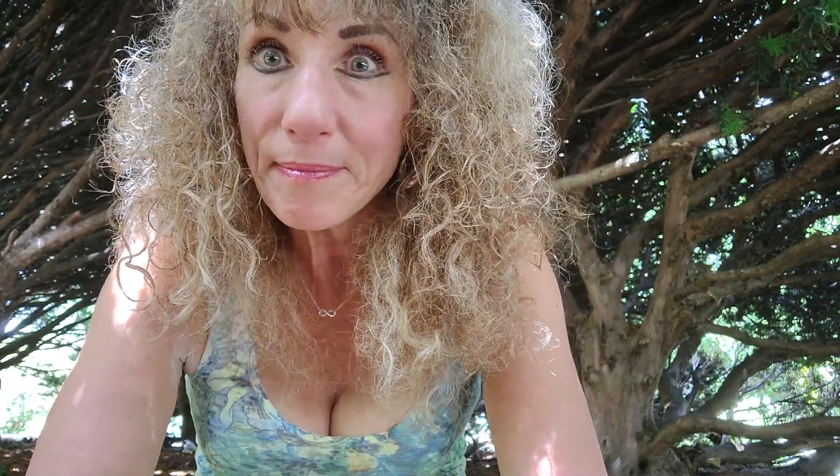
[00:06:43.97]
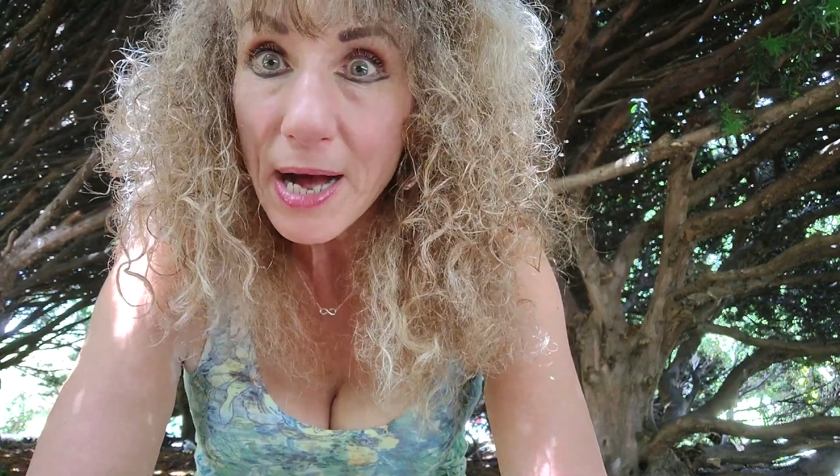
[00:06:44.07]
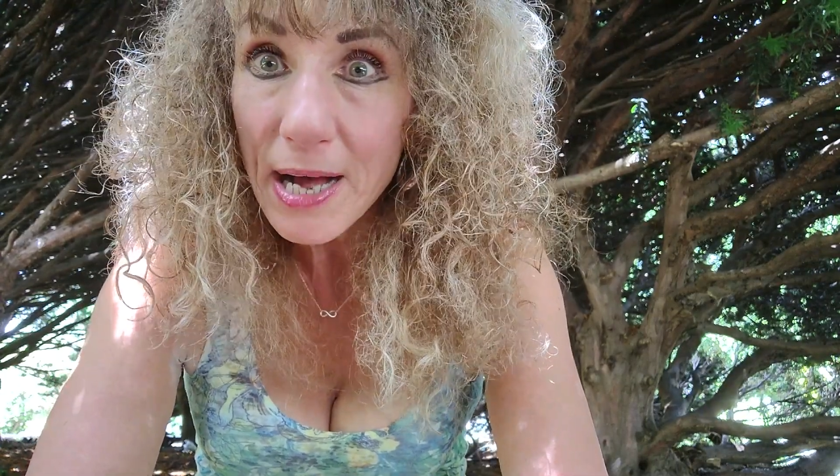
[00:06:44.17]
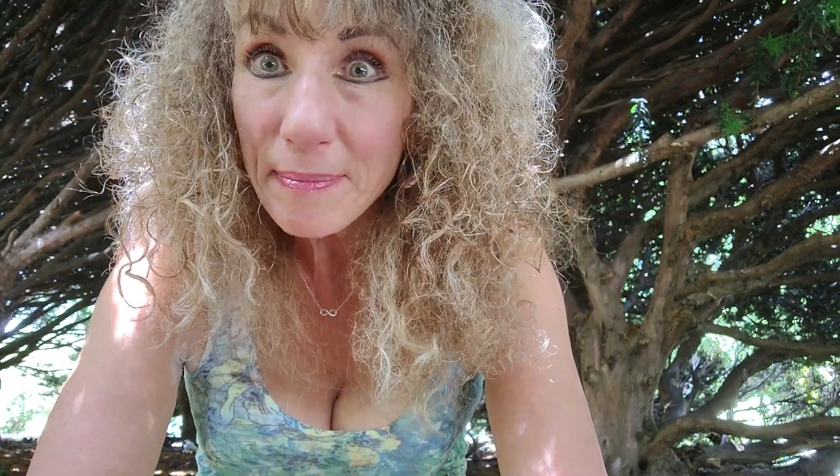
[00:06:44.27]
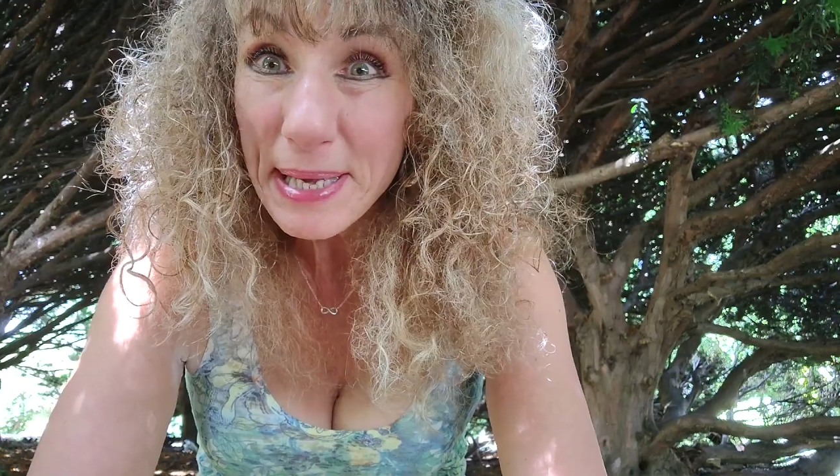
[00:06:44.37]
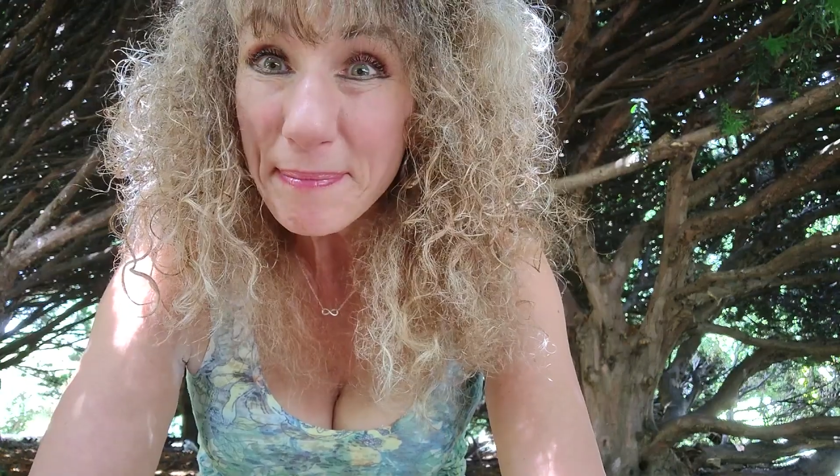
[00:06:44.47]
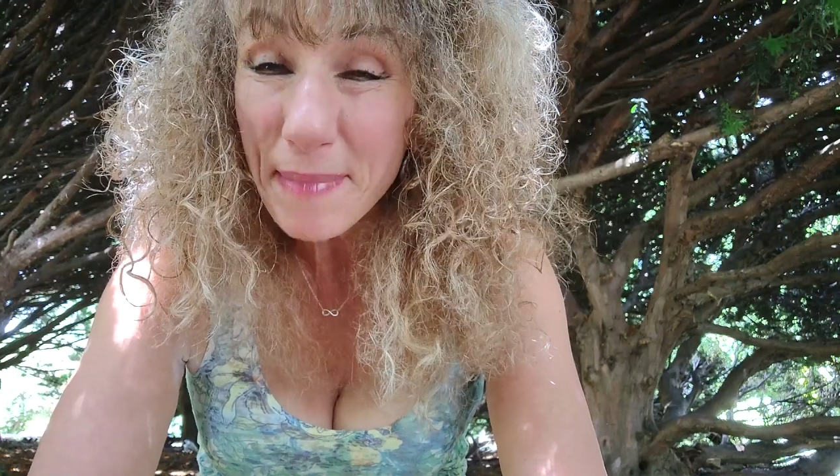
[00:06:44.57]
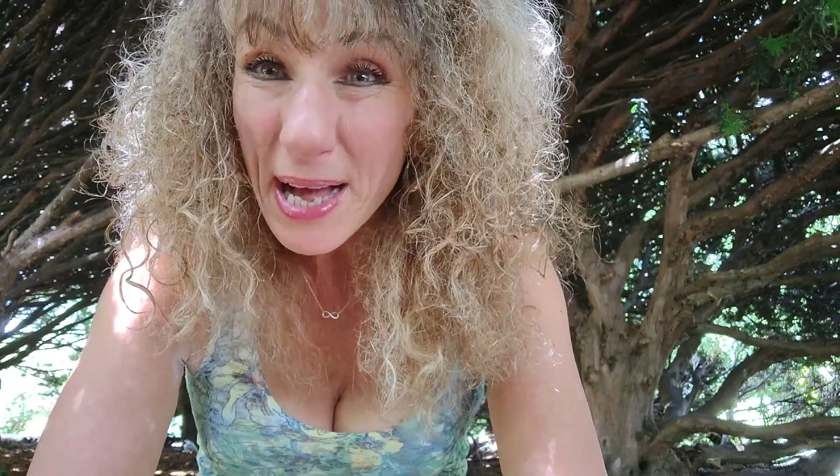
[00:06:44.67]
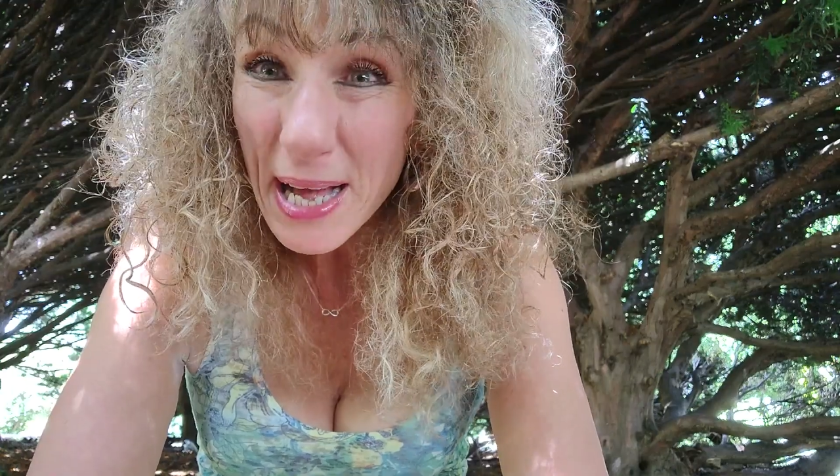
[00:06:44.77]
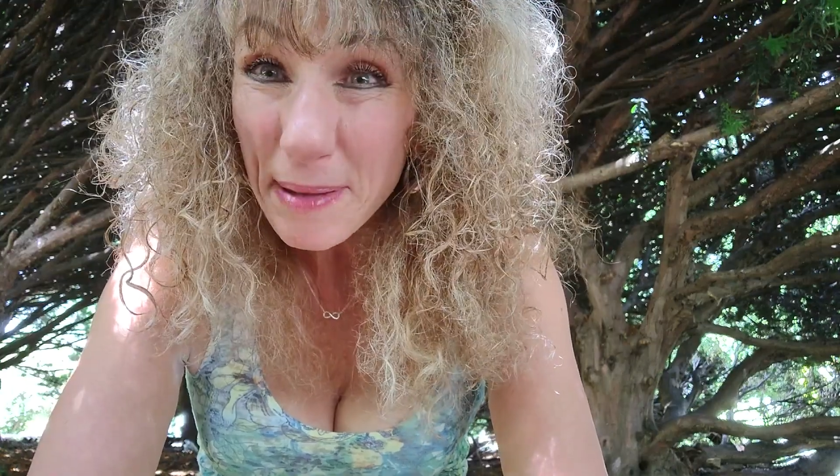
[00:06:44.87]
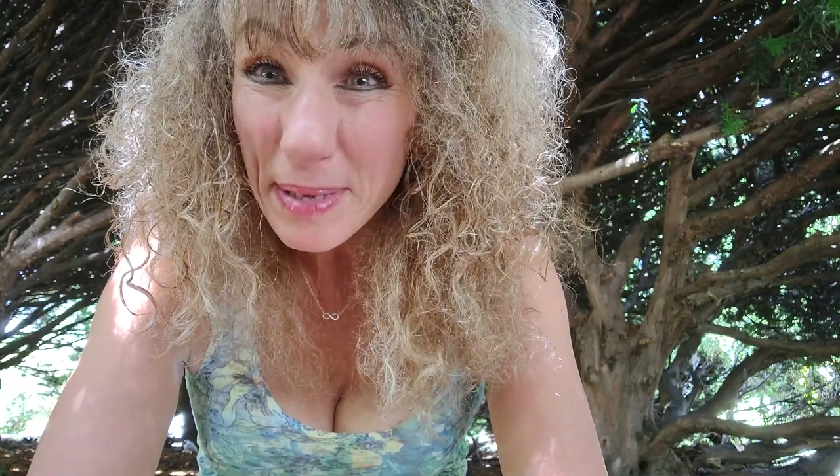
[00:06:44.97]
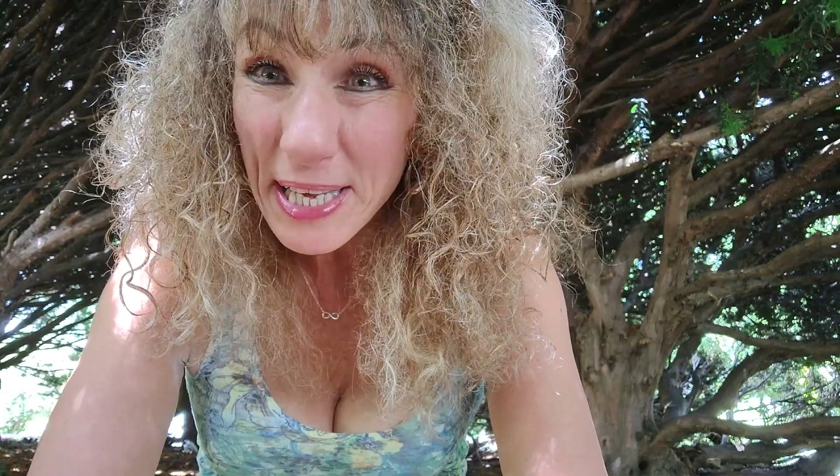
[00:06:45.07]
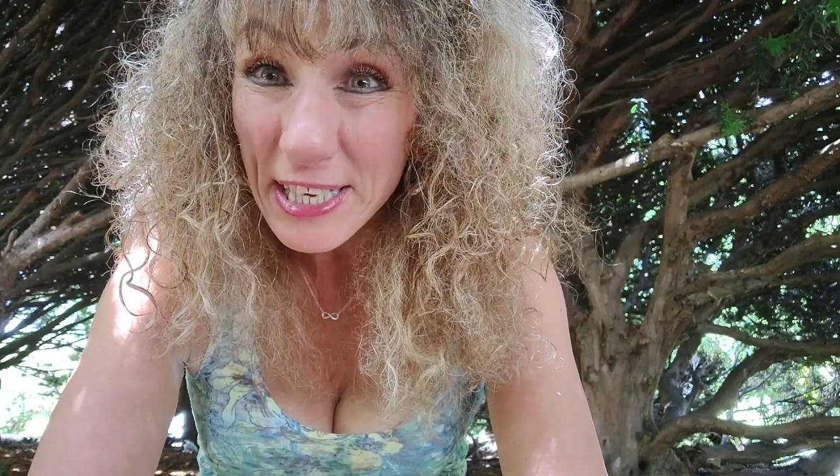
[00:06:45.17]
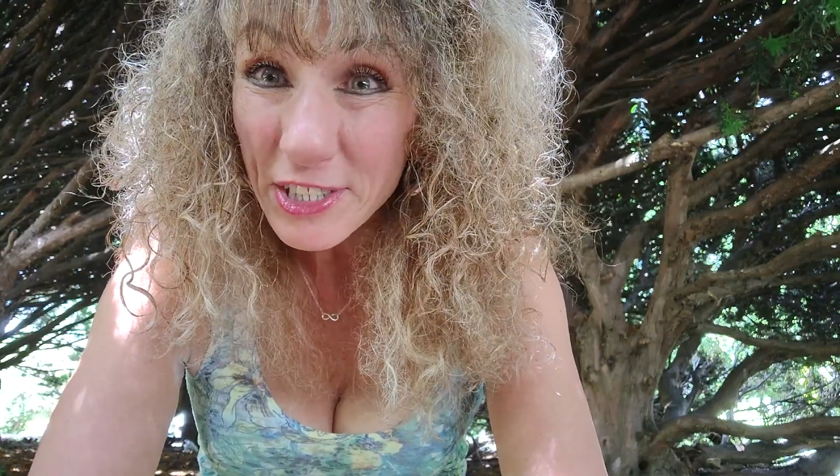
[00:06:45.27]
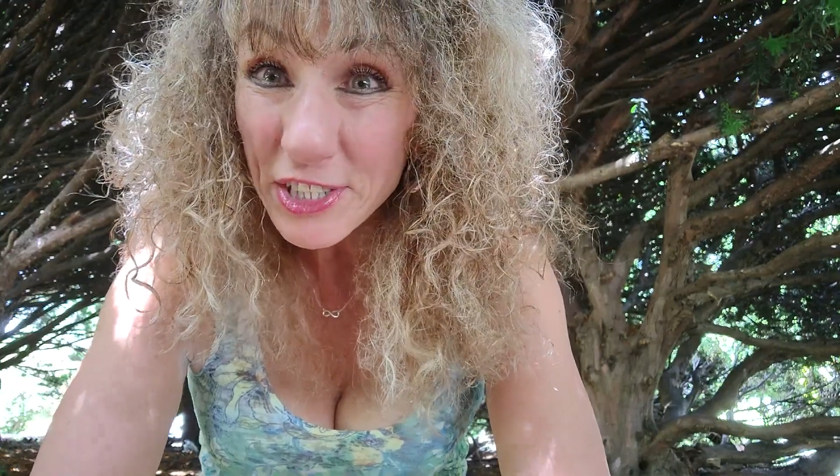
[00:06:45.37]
Mommy, Mommy,